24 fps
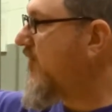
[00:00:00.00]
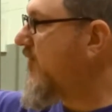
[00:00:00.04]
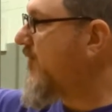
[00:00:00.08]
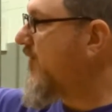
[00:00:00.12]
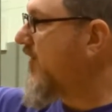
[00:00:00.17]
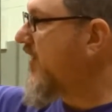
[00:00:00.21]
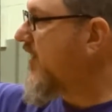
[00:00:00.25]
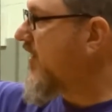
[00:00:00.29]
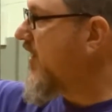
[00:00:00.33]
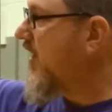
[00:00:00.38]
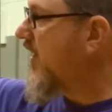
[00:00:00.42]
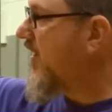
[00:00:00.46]
We
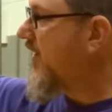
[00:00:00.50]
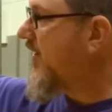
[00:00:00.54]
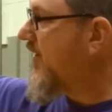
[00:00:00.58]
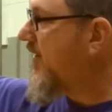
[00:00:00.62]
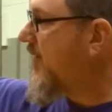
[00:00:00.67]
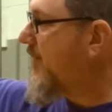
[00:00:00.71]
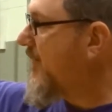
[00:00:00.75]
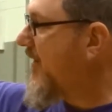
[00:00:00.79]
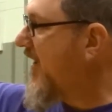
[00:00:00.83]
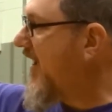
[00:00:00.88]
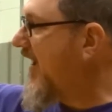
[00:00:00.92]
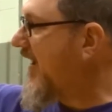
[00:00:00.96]
want to cock it
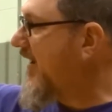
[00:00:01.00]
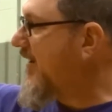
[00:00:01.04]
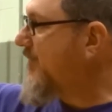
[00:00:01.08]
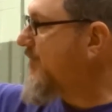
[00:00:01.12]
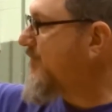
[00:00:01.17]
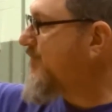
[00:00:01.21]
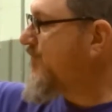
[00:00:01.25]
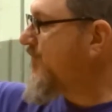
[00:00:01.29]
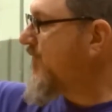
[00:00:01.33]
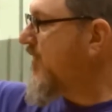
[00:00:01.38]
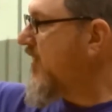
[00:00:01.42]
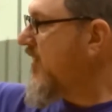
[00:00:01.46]
on back.
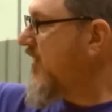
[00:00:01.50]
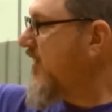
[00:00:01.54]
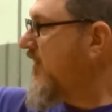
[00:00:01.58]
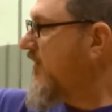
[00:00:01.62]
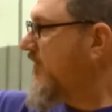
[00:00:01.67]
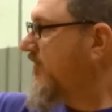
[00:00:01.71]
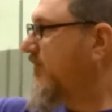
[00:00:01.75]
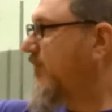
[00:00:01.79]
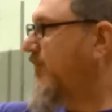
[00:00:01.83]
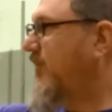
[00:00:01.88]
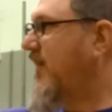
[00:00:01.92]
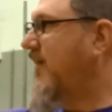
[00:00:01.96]

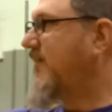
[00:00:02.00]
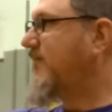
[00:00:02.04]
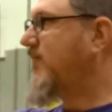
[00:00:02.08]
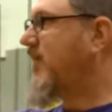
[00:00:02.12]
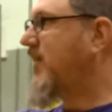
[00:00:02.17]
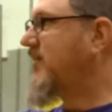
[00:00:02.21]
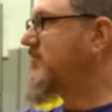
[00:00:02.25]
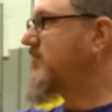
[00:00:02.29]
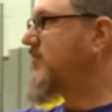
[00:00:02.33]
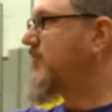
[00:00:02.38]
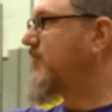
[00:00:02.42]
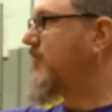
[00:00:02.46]
So we have
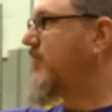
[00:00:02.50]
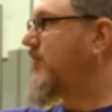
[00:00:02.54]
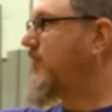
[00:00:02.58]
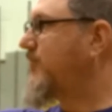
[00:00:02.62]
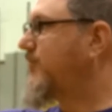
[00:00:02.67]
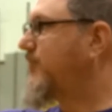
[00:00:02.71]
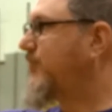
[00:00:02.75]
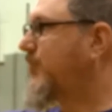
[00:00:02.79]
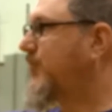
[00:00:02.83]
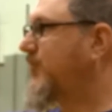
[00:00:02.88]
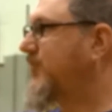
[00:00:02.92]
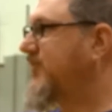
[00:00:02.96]
lots of room
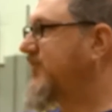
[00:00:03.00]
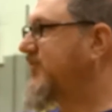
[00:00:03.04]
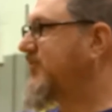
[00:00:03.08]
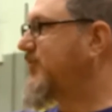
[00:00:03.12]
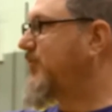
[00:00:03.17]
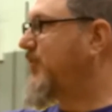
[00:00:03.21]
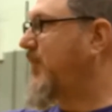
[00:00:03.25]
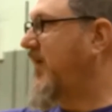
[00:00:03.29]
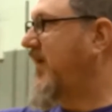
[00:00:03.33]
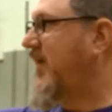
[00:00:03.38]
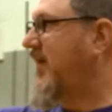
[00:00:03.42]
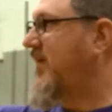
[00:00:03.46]
for the
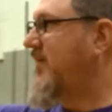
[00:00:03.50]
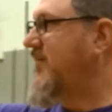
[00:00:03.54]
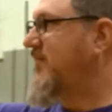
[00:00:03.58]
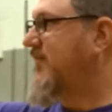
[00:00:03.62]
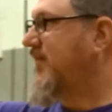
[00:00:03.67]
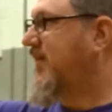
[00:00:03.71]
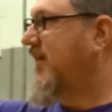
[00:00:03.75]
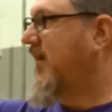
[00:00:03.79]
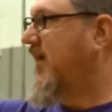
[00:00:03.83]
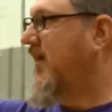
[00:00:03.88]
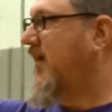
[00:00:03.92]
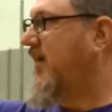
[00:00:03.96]
spin to
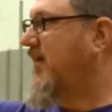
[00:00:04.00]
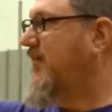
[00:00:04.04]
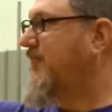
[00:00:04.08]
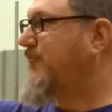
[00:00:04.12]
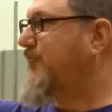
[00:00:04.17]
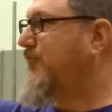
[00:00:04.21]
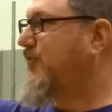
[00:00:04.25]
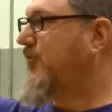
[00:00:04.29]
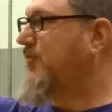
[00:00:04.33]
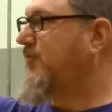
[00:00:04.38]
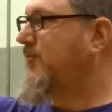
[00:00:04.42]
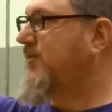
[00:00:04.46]
carry it
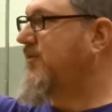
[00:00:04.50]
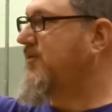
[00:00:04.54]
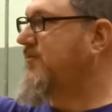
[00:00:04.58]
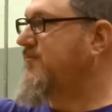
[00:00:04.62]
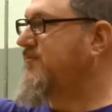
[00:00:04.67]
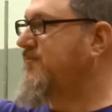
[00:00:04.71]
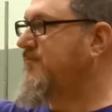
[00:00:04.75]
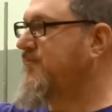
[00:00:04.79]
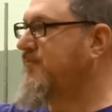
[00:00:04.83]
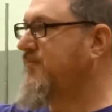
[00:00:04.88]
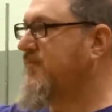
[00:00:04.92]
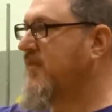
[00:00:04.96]
forward.
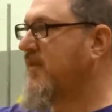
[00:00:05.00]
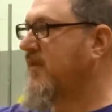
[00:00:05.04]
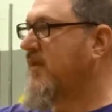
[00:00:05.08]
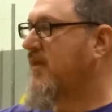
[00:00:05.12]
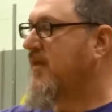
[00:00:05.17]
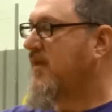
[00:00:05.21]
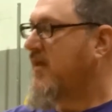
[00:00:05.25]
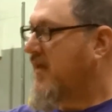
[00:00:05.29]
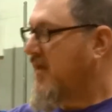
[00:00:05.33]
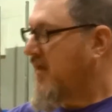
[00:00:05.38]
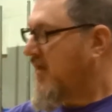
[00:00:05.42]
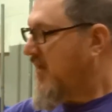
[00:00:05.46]

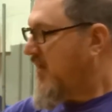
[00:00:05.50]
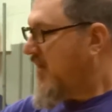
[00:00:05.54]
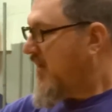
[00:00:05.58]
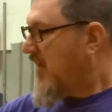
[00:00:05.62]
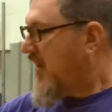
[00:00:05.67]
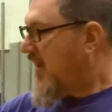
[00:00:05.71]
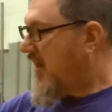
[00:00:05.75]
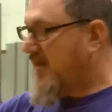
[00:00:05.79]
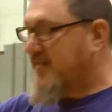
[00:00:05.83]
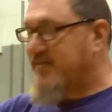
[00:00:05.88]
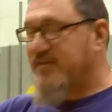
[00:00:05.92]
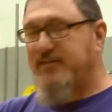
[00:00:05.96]

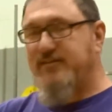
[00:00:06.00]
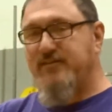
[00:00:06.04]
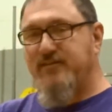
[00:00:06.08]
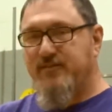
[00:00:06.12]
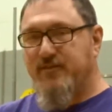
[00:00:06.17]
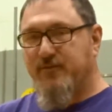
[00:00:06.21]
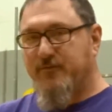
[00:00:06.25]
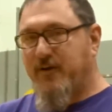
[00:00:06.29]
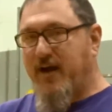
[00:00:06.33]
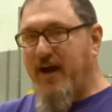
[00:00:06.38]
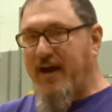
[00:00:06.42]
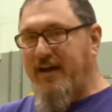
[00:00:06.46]
This is
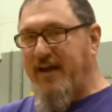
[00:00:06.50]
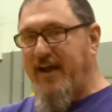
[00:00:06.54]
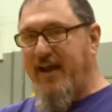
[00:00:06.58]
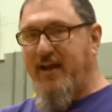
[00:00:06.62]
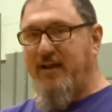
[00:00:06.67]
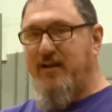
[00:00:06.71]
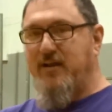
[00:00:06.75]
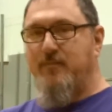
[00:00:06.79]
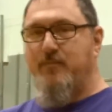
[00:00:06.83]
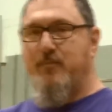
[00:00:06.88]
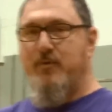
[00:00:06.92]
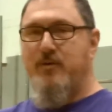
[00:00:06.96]
a
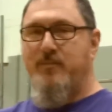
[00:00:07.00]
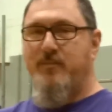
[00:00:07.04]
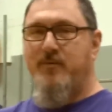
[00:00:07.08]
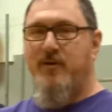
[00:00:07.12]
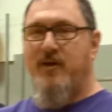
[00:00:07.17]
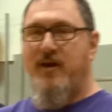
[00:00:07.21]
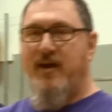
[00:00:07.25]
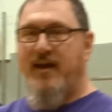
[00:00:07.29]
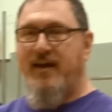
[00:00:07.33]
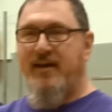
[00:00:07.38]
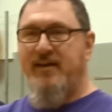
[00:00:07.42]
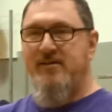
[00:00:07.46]
right-handed
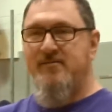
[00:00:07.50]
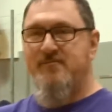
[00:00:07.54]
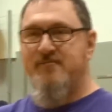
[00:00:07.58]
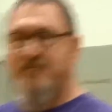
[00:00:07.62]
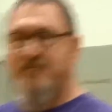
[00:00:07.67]
boomerang.